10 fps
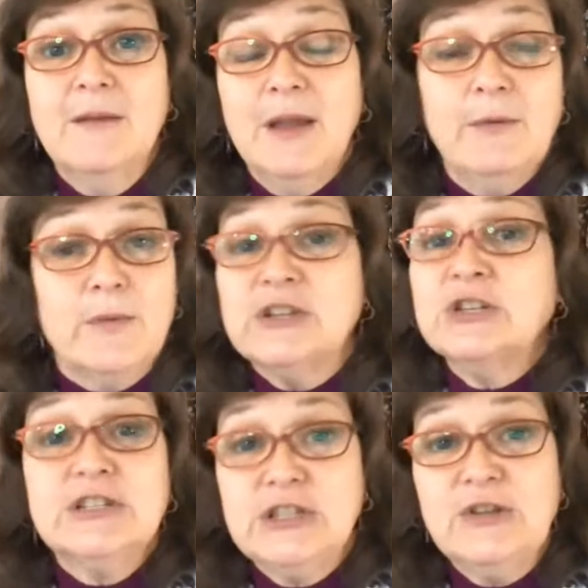maybe we
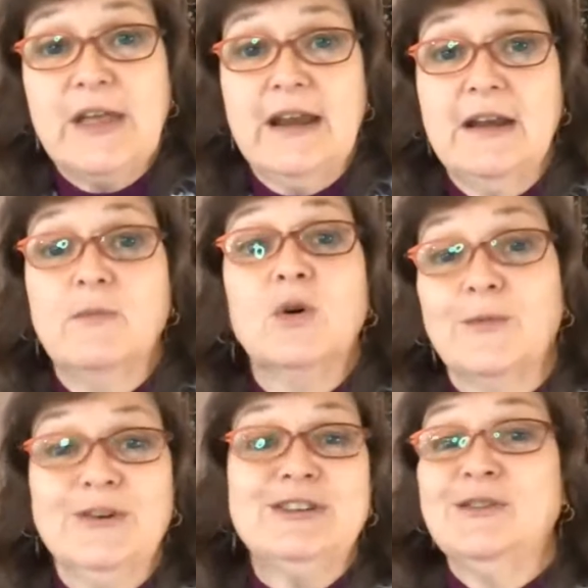shouldn't do that anymore
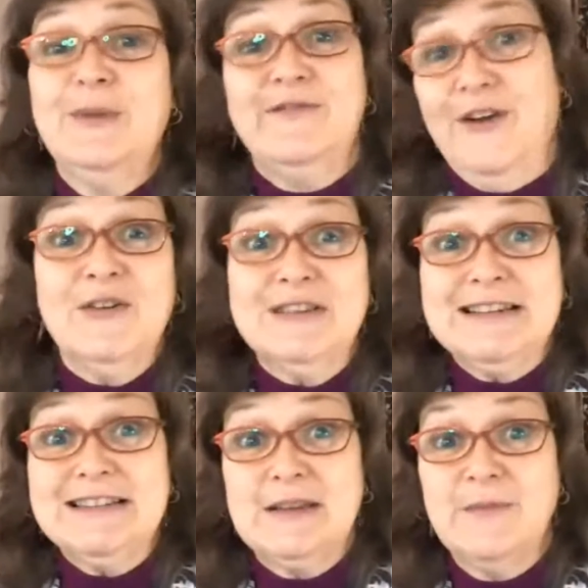and we should be focused
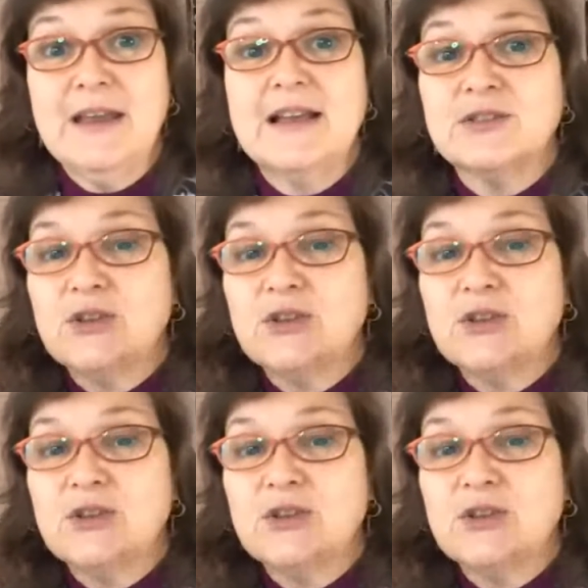on something else.